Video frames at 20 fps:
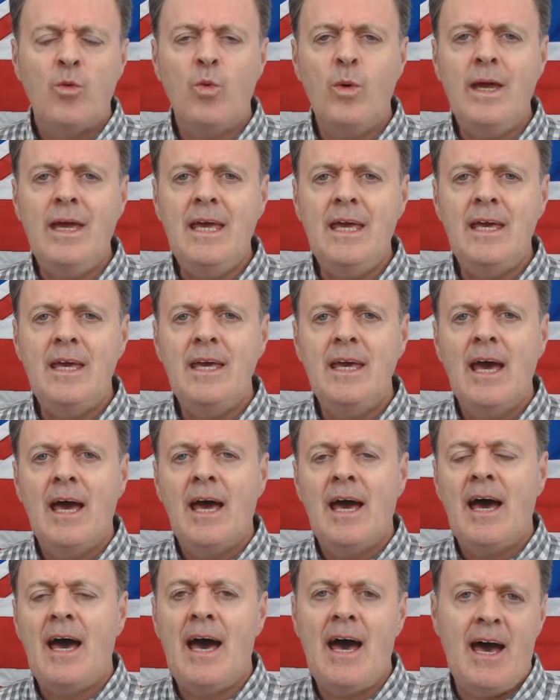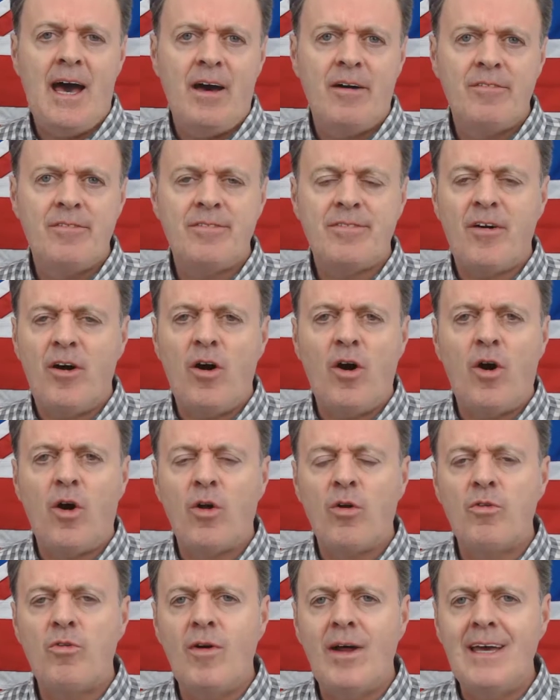we have
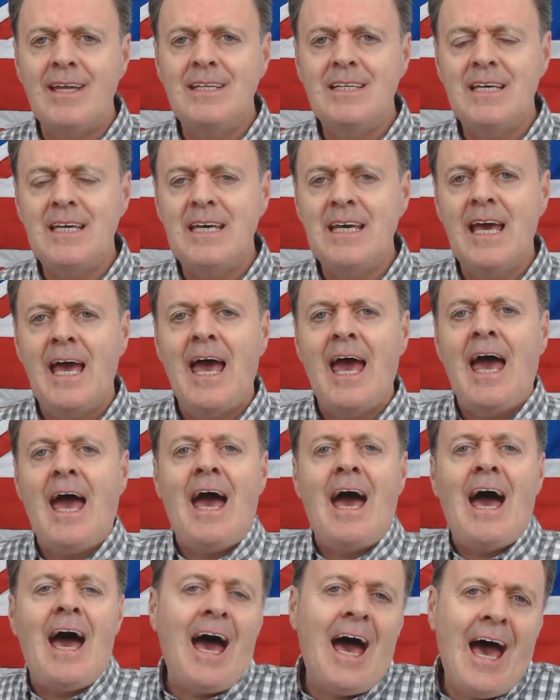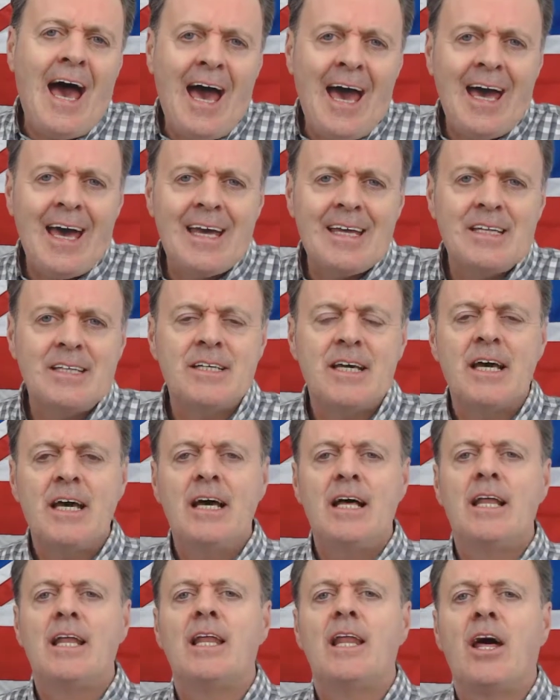already had
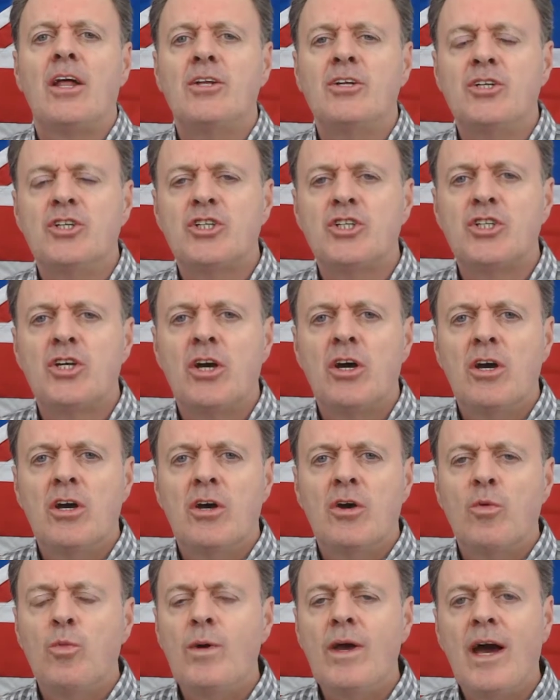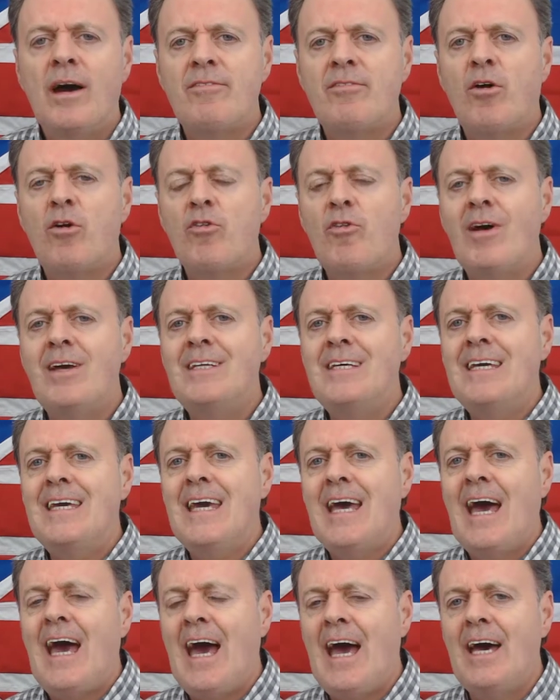lunch. We have
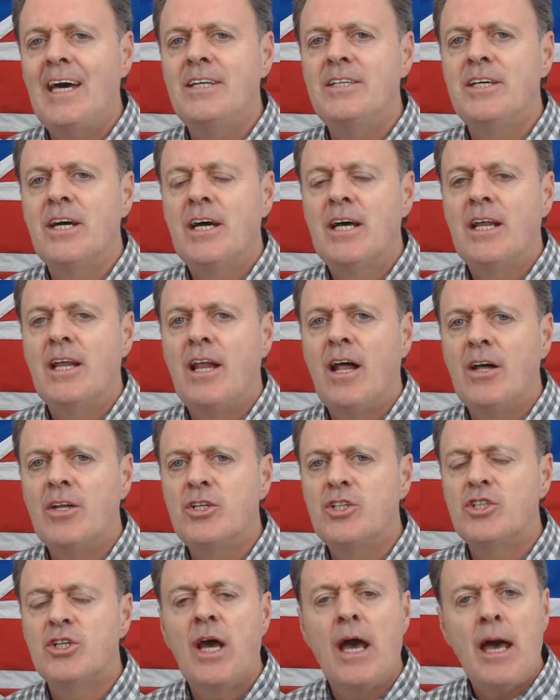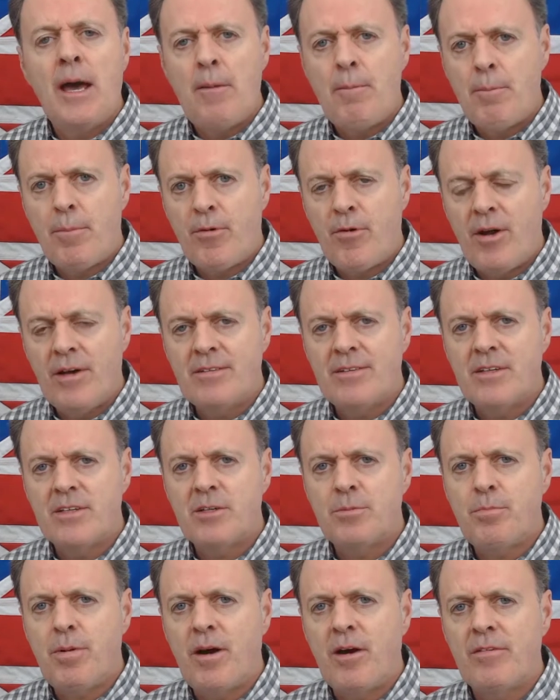already had lunch,
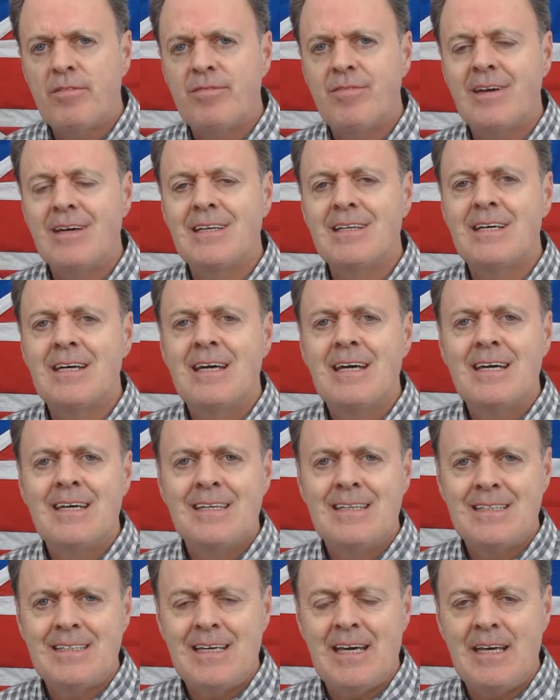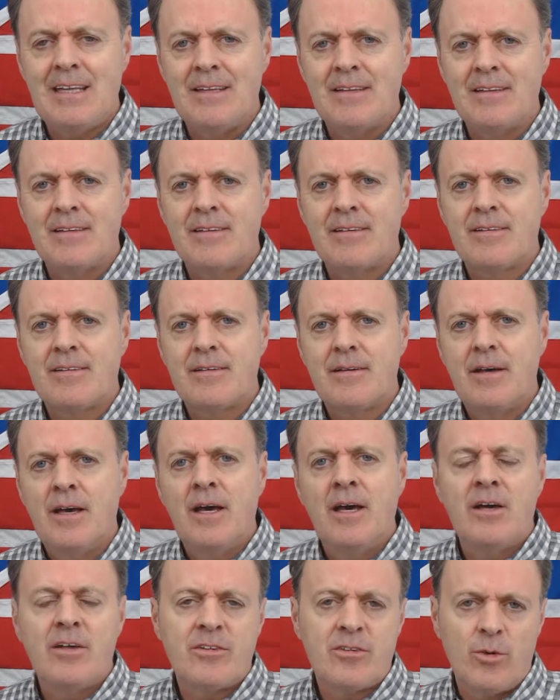present perfect tense.
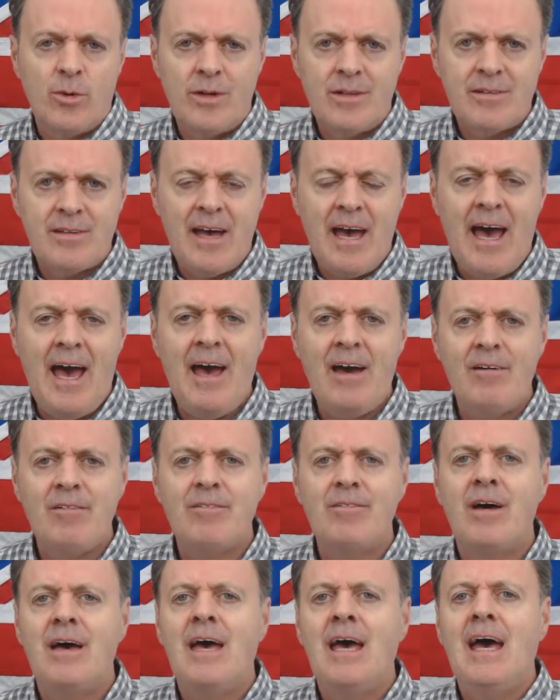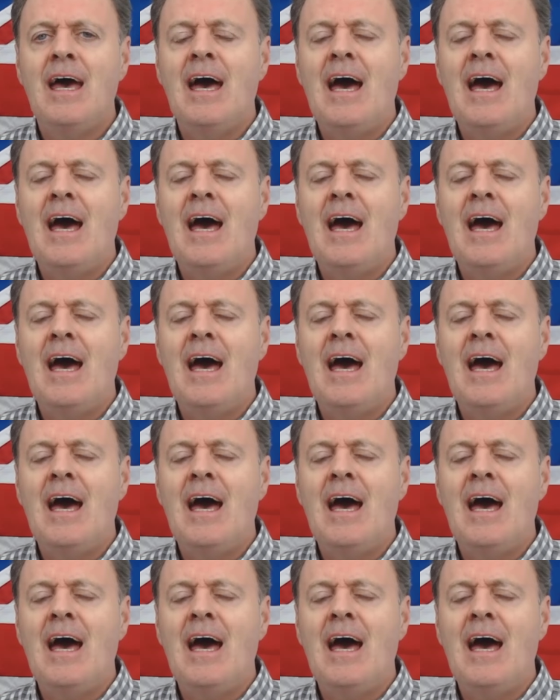So it's have,